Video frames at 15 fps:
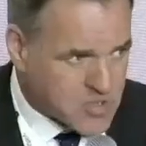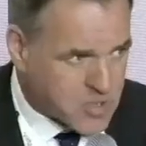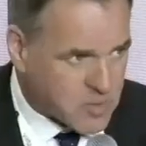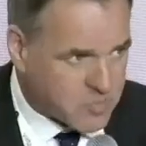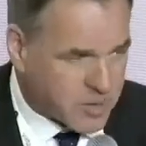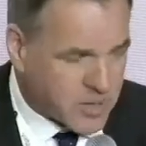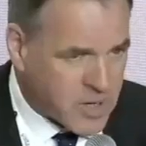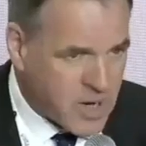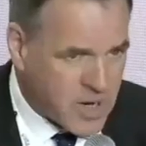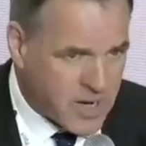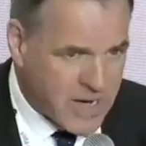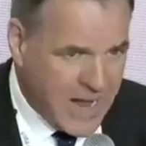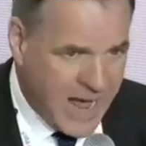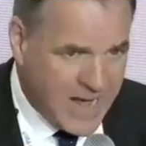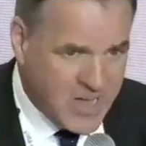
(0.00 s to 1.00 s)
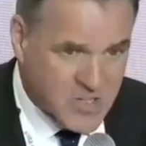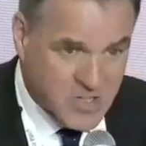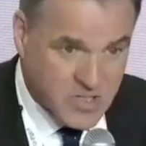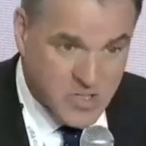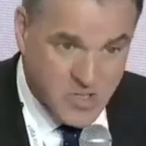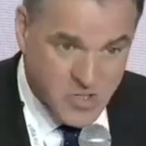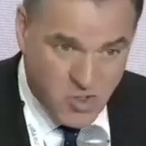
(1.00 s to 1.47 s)
but it has
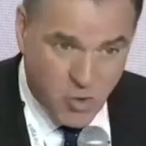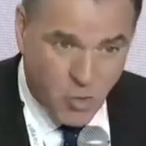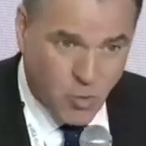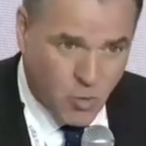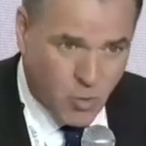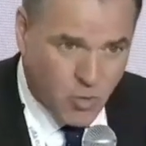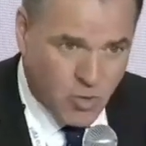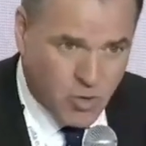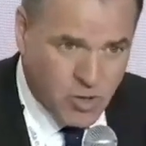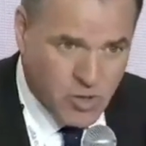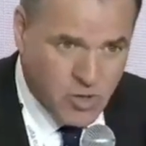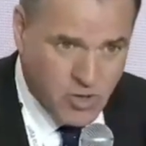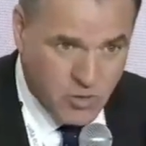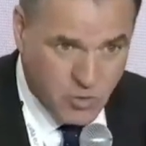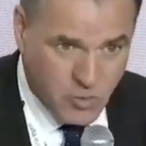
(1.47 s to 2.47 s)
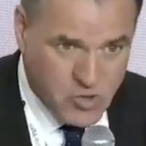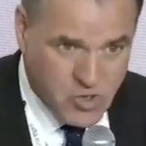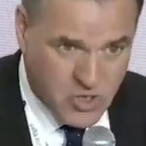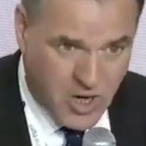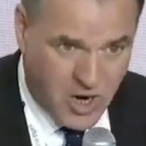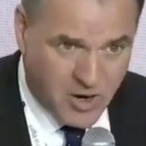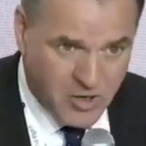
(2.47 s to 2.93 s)
at its core your
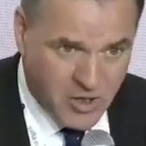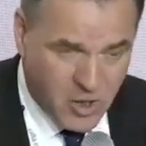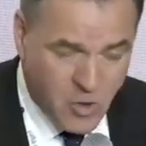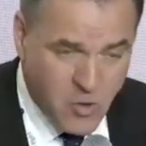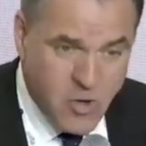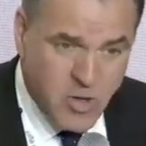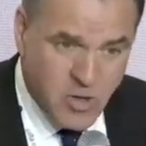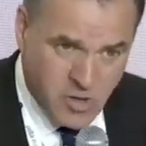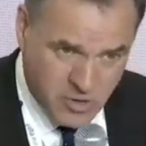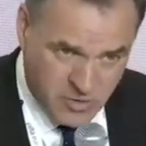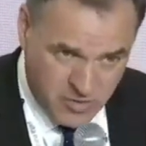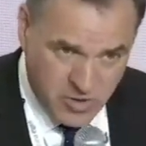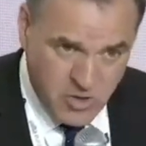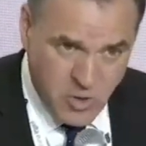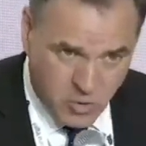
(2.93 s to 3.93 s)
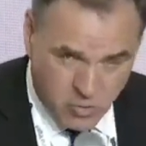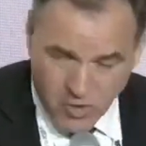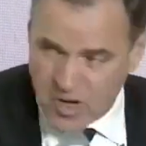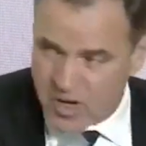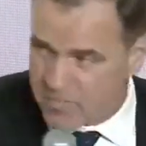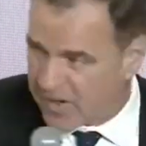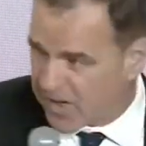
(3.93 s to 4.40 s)
scenario that
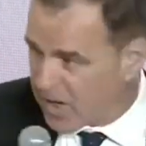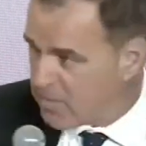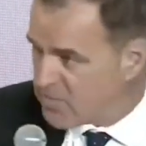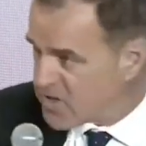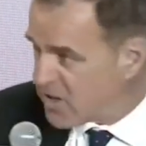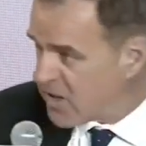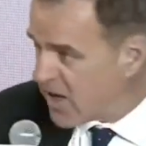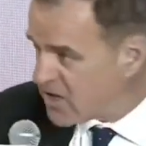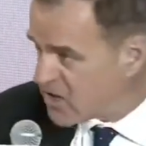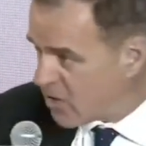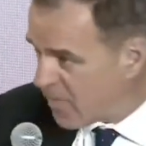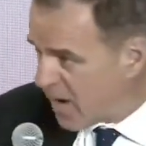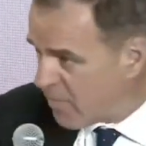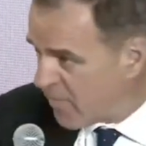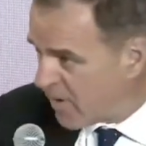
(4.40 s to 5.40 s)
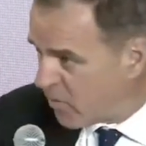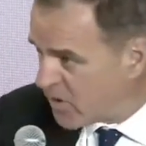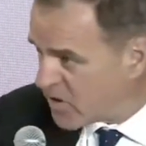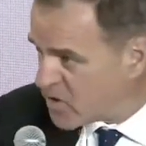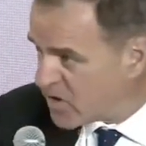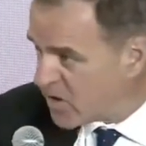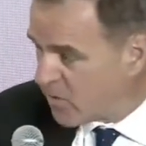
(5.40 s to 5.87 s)
Ukraine becomes a NATO member,
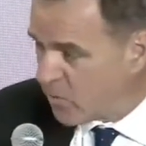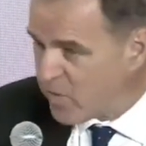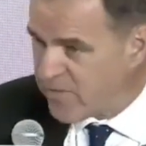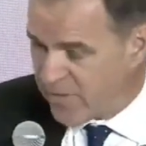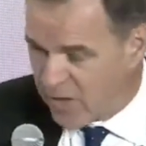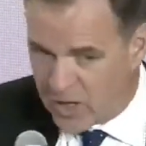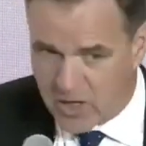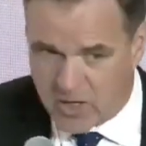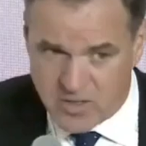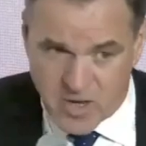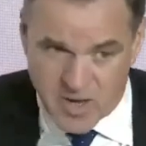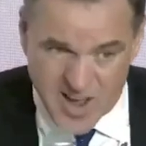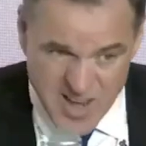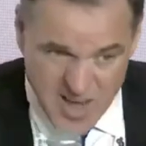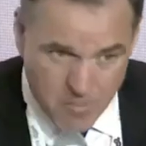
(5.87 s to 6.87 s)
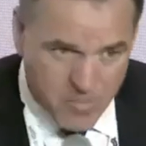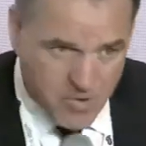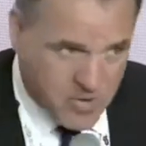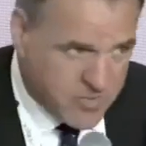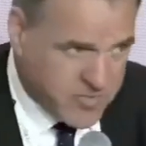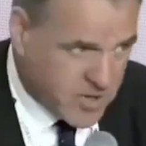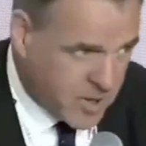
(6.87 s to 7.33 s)
which we've heard a number
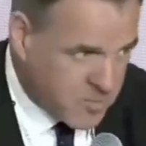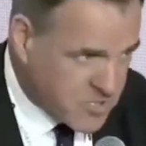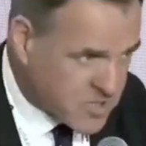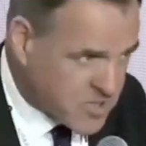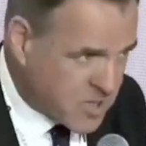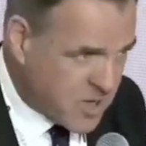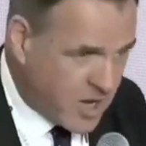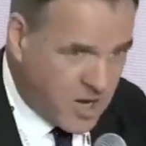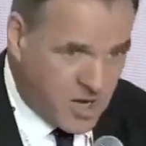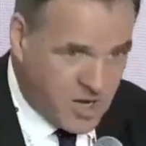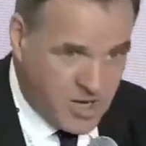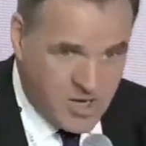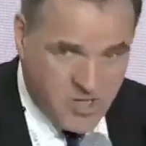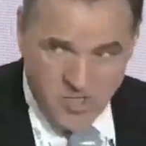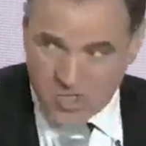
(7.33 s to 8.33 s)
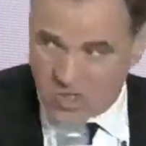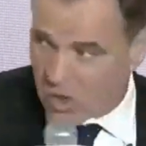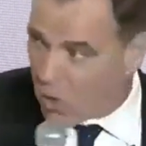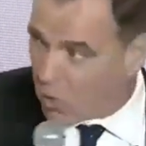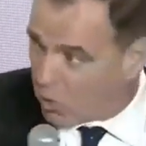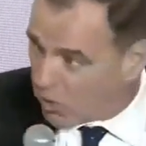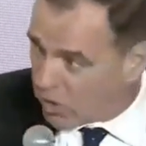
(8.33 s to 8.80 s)
of times today is a
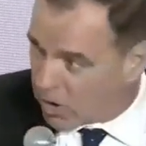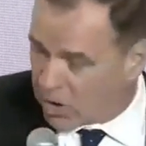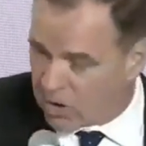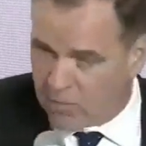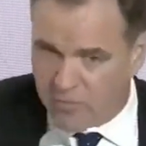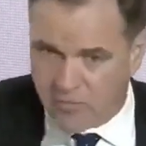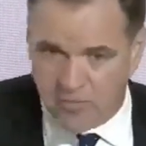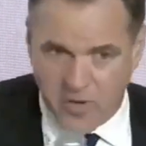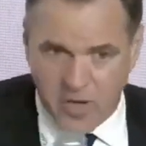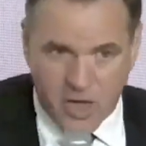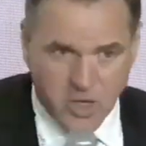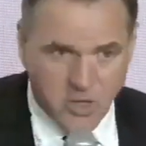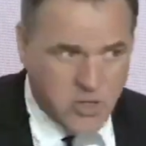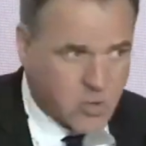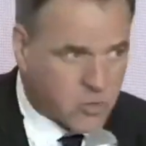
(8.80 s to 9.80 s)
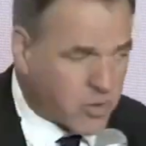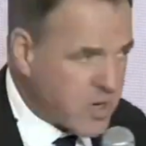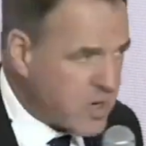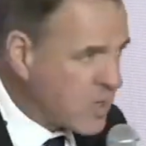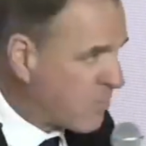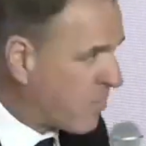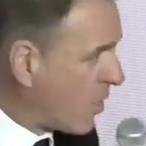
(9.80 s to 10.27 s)
goal of
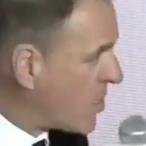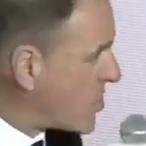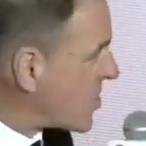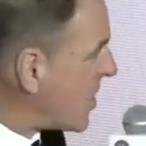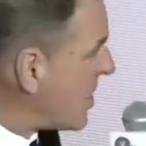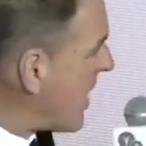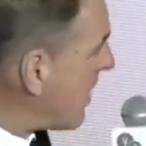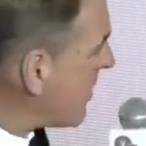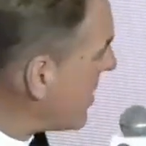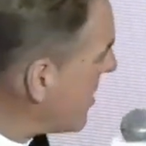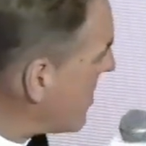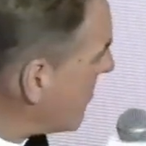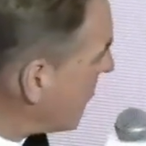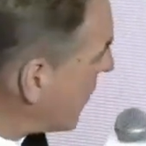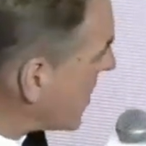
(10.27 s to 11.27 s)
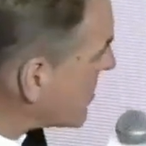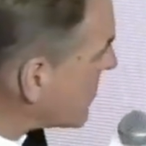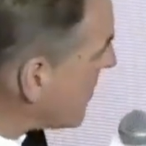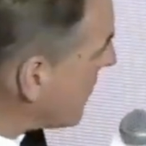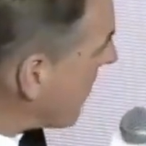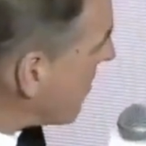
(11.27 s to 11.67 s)
Ukrainian policy. And that brings me very